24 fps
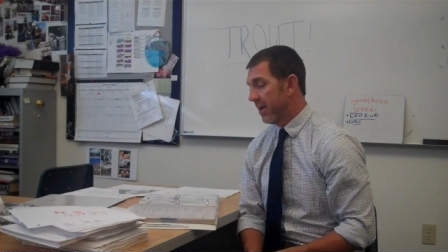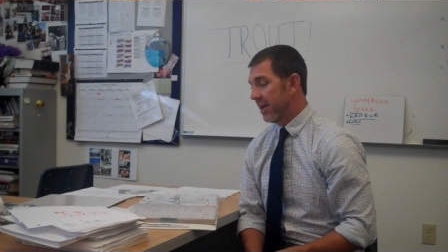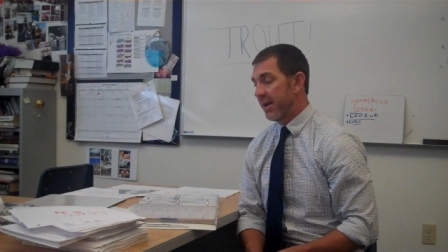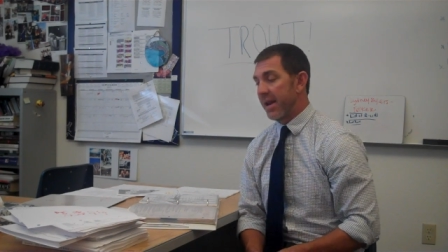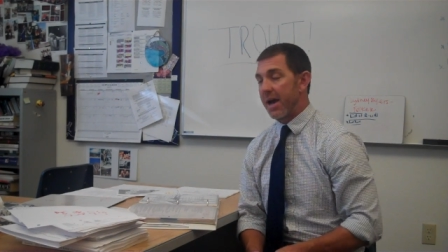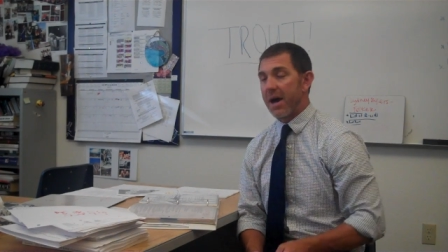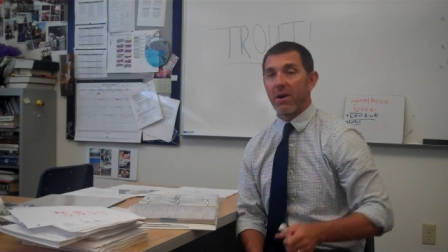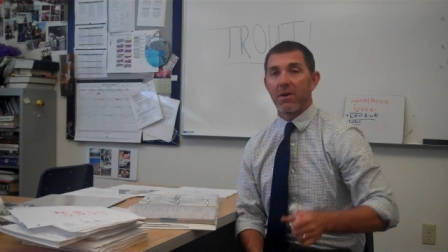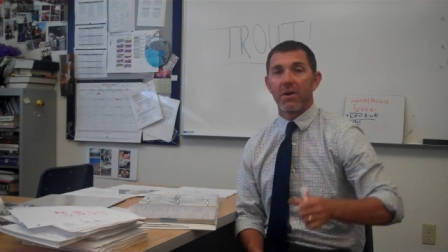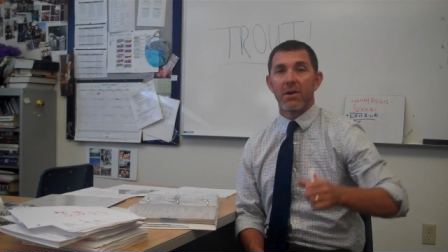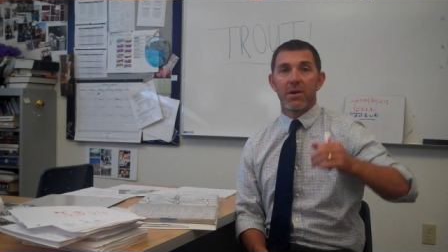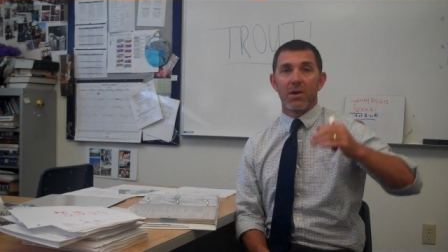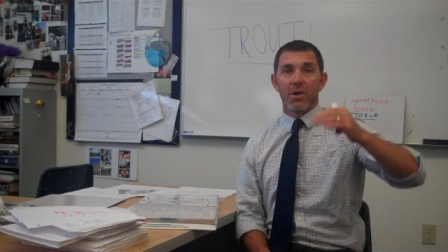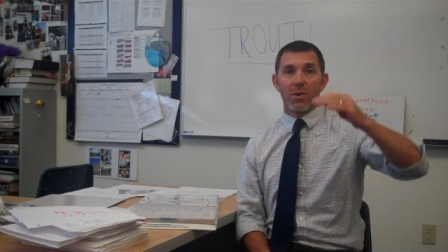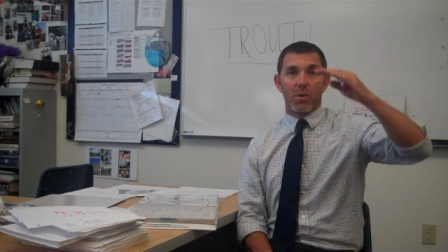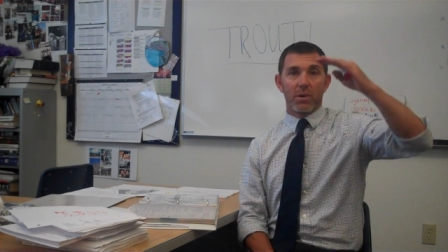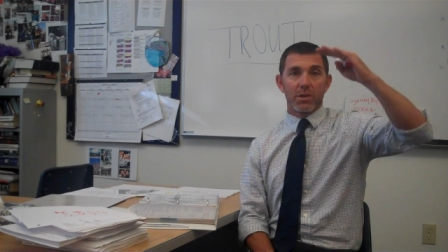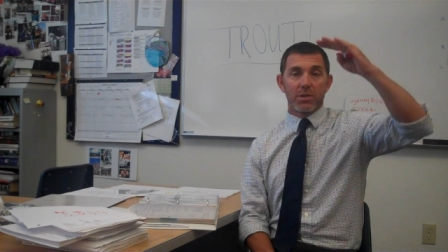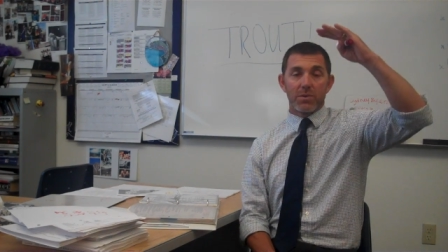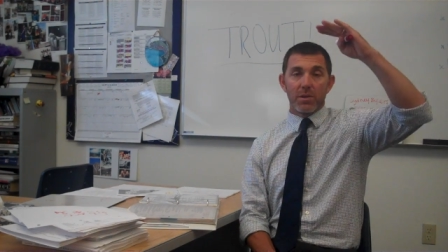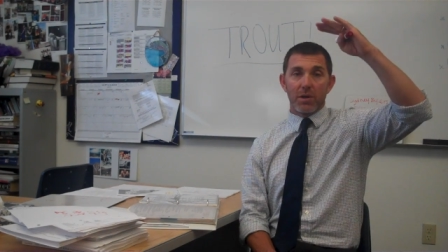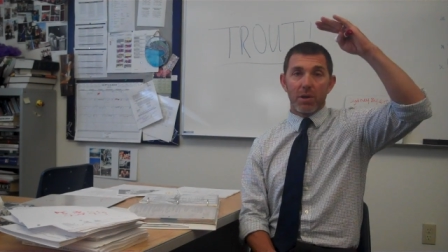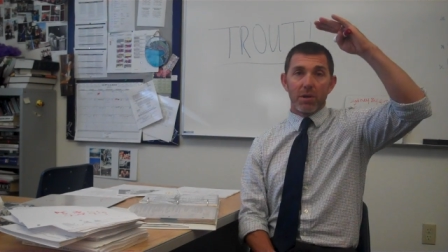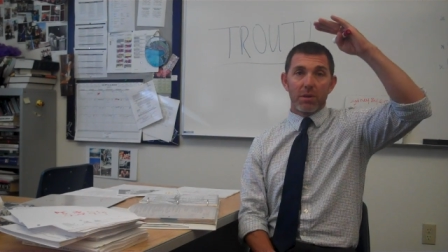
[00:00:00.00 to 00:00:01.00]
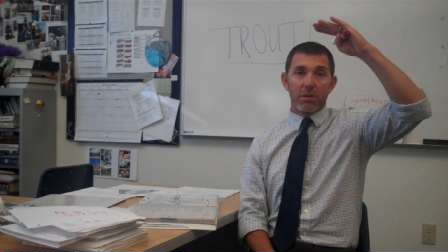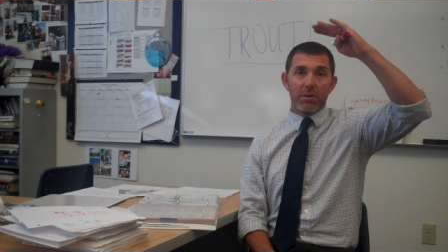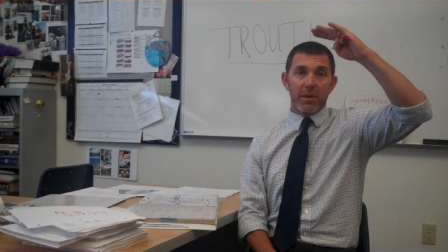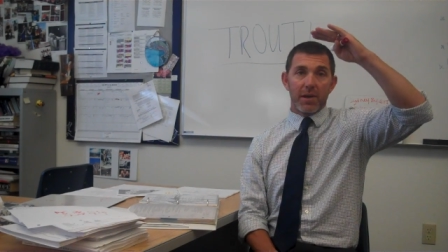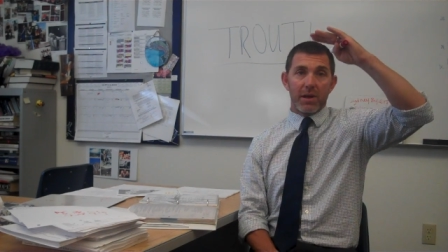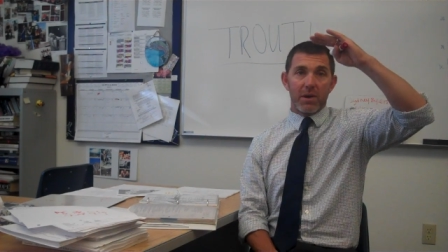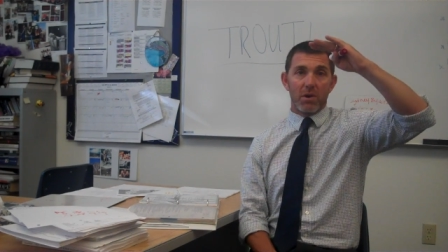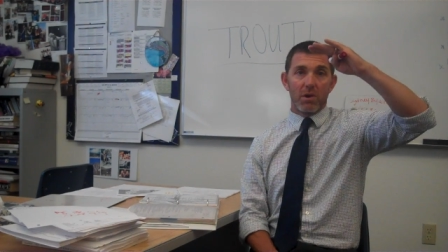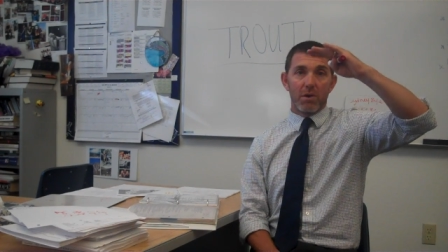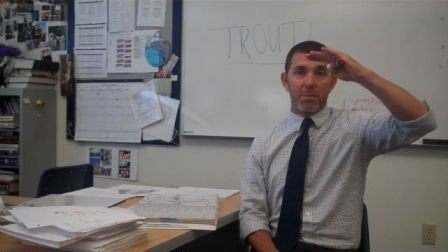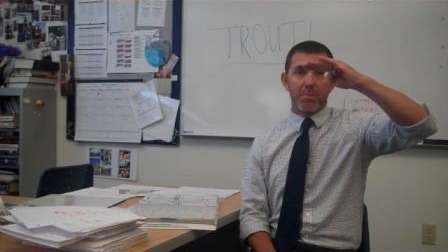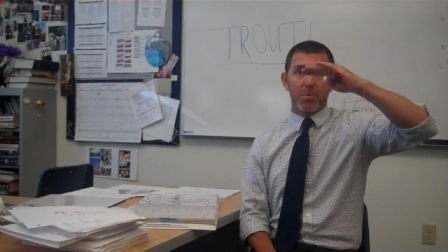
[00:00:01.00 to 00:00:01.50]
Now, once we go through
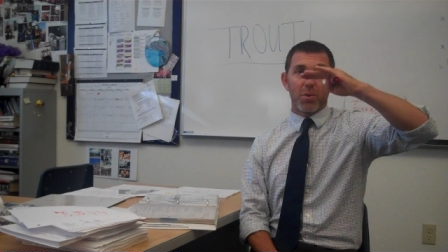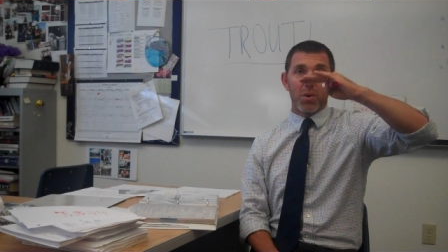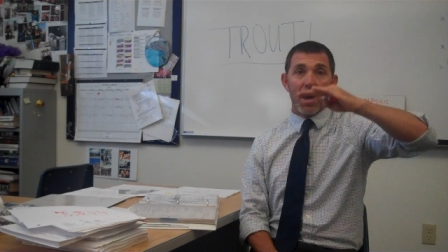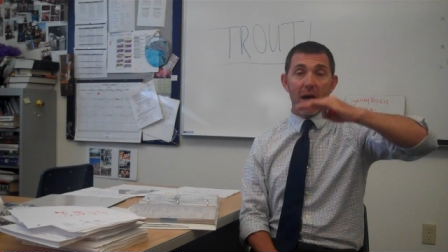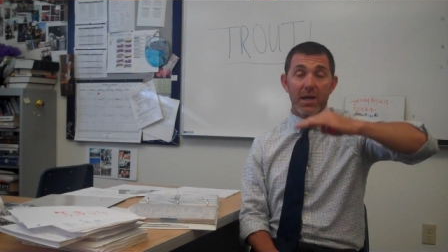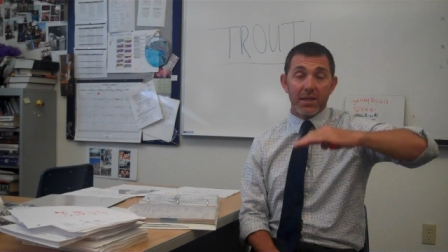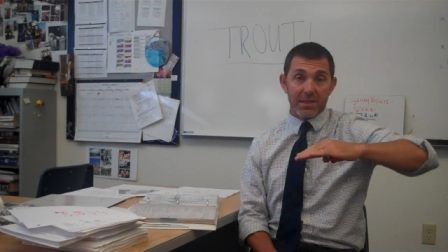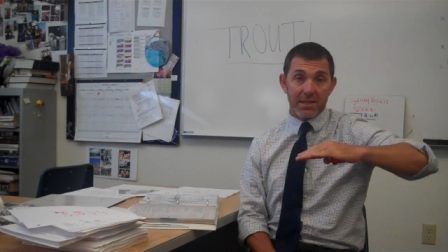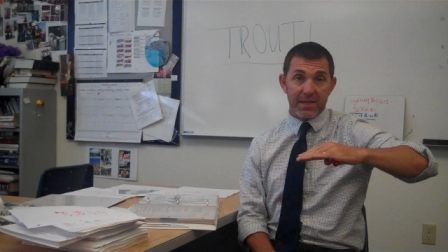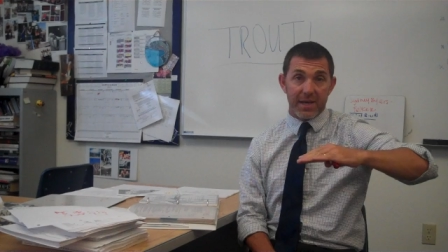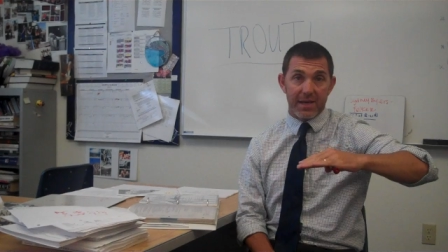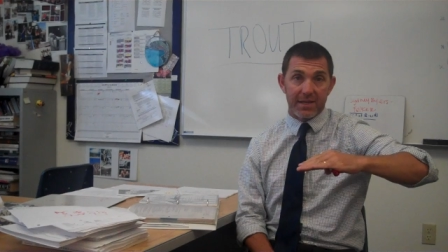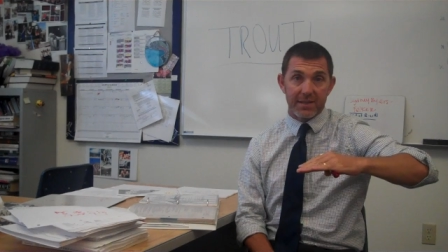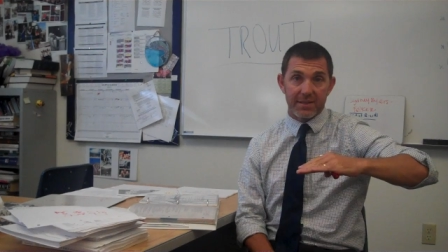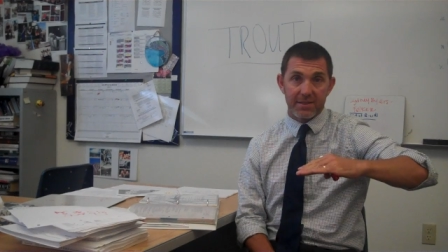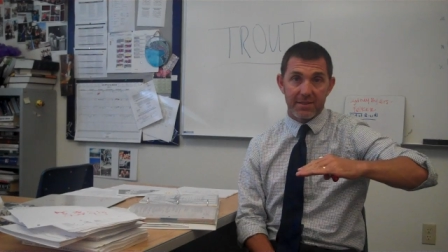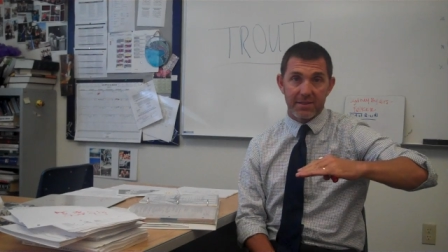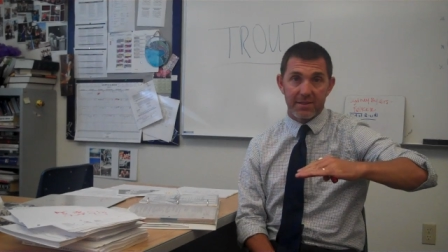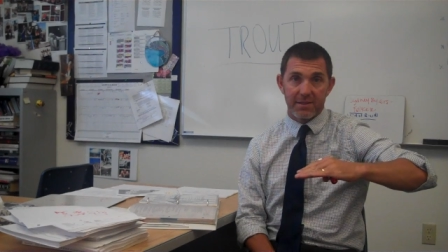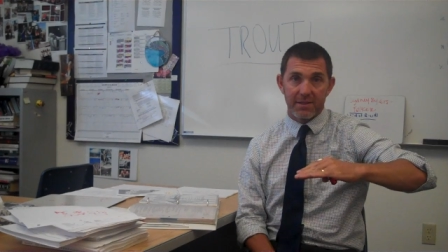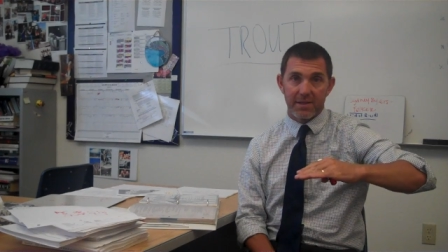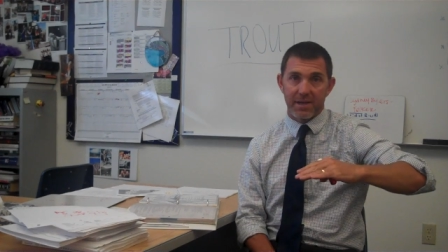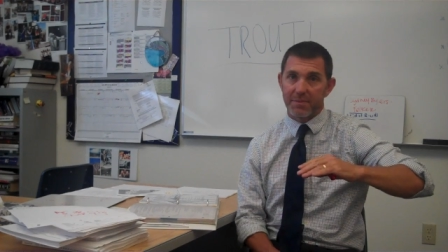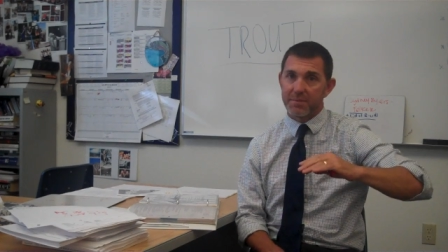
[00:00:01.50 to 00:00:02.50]
that whole process,